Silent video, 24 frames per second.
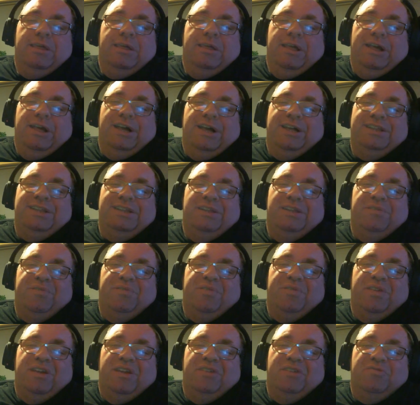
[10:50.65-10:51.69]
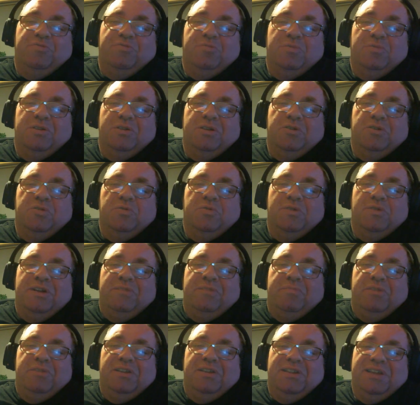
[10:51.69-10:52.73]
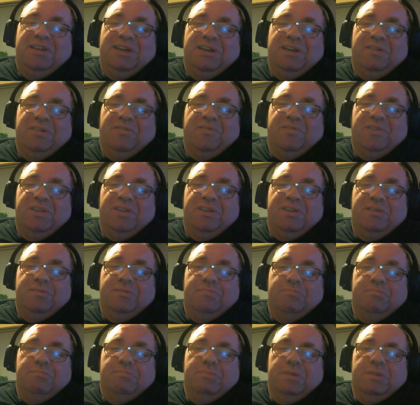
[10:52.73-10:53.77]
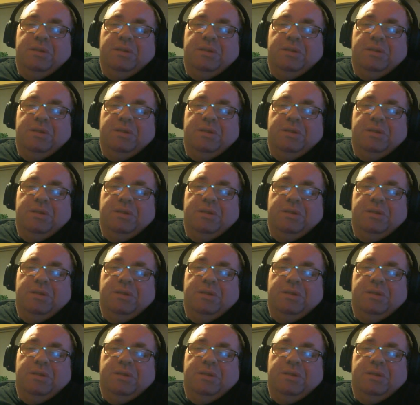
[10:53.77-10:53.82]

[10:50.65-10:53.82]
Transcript: at this stage will know everything is in